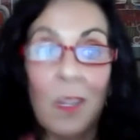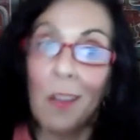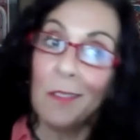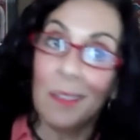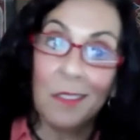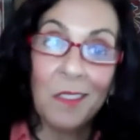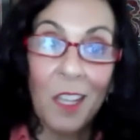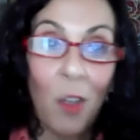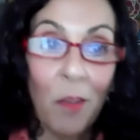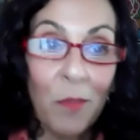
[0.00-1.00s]
our dentist that
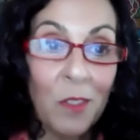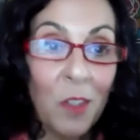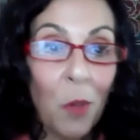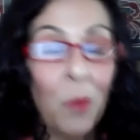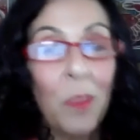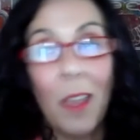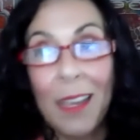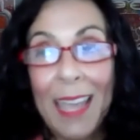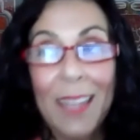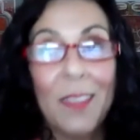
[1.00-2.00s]
often. So
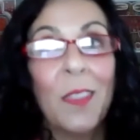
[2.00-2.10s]
again,